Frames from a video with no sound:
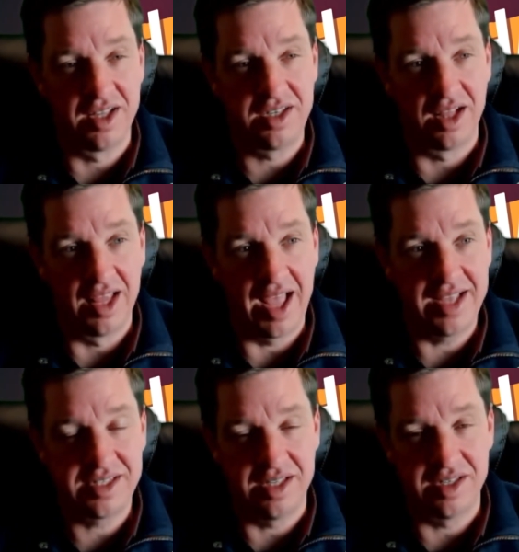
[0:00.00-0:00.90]
until the
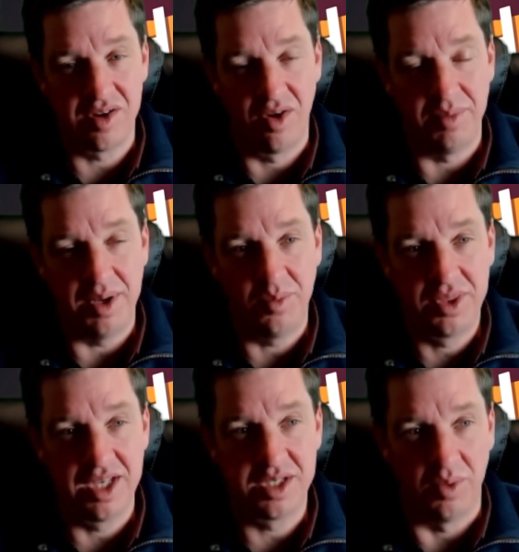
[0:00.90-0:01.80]
last installment. With
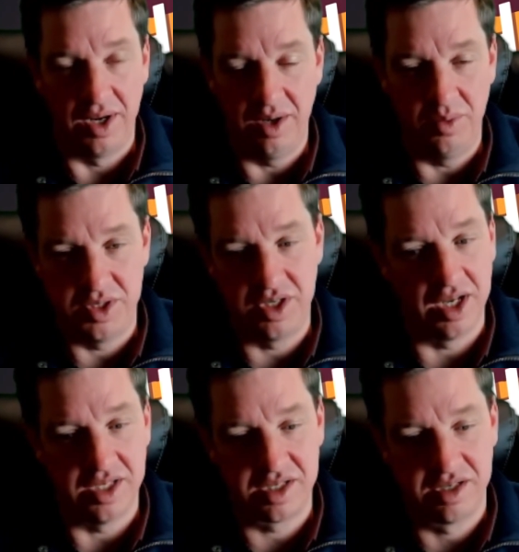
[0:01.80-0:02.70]
this one, it was
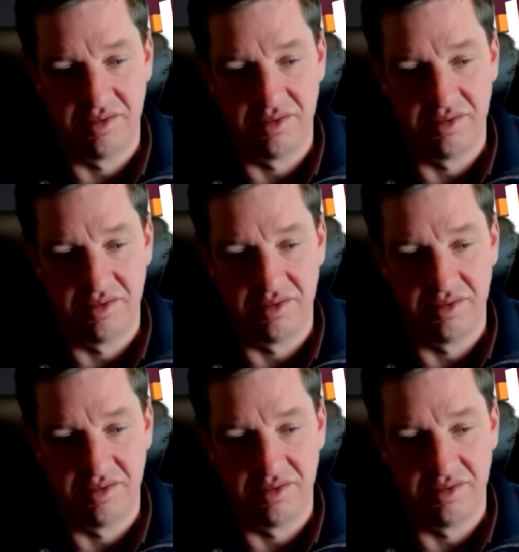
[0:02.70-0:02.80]
just